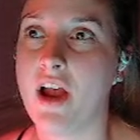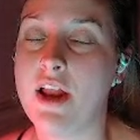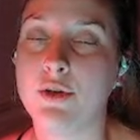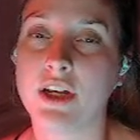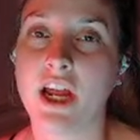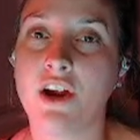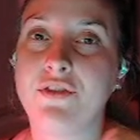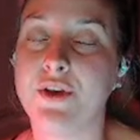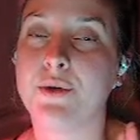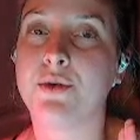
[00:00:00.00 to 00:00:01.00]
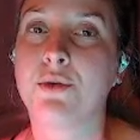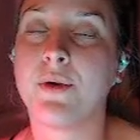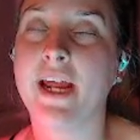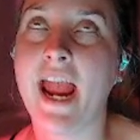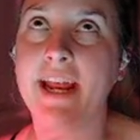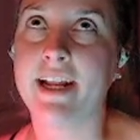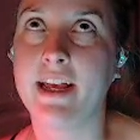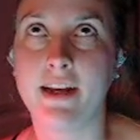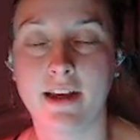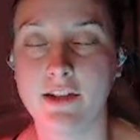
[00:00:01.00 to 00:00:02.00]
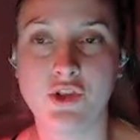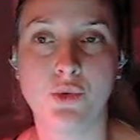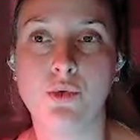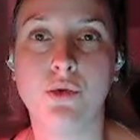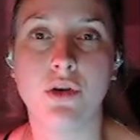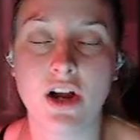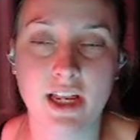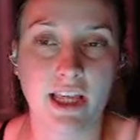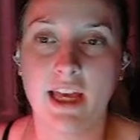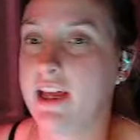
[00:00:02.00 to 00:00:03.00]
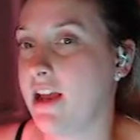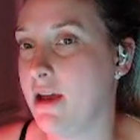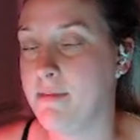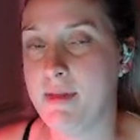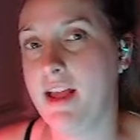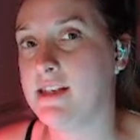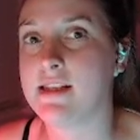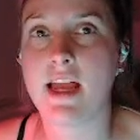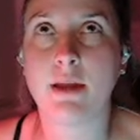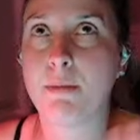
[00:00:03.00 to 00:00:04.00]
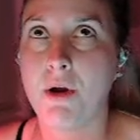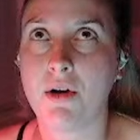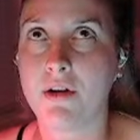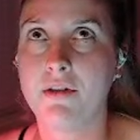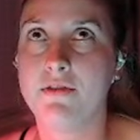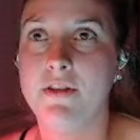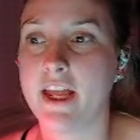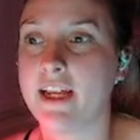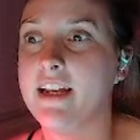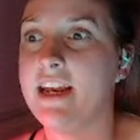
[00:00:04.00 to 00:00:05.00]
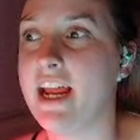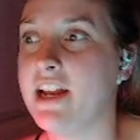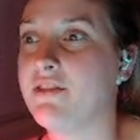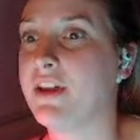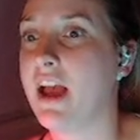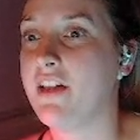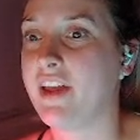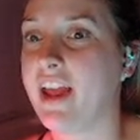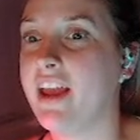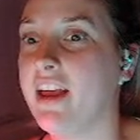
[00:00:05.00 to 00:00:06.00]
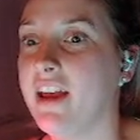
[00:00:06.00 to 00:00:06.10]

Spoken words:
I don't care if you created a tool on GitHub that's like part of like Native Kali.